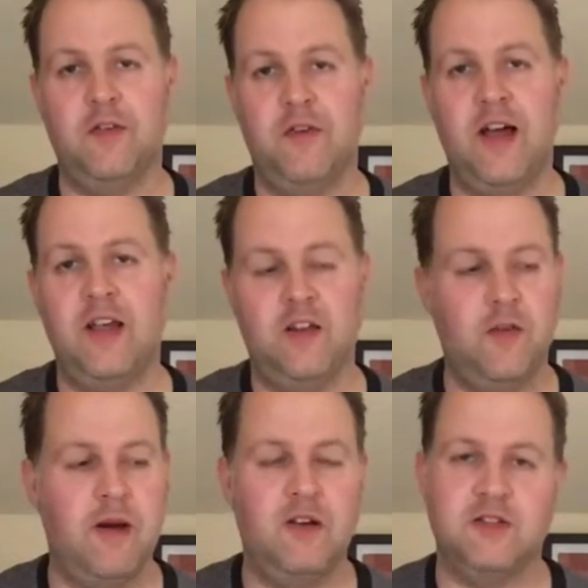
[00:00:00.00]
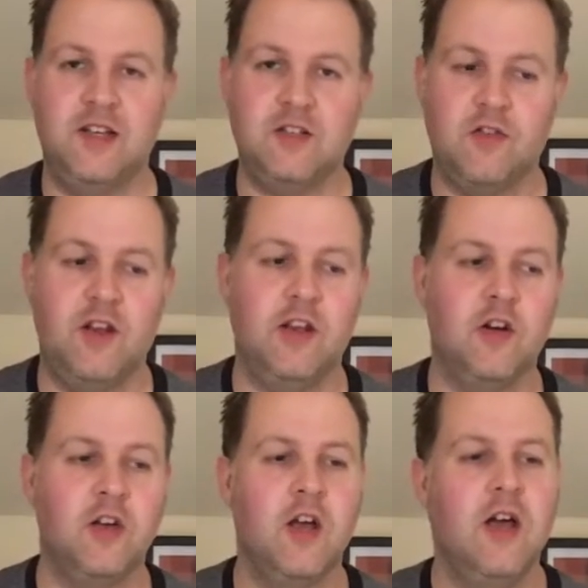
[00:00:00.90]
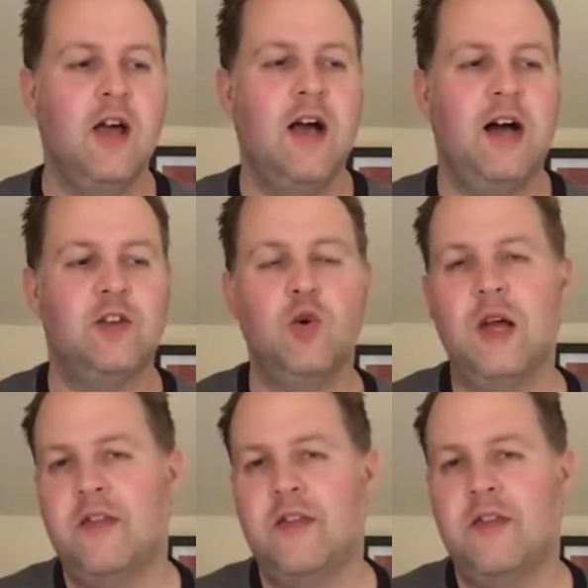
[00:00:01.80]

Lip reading: fighting and the battle scenes are really good. I do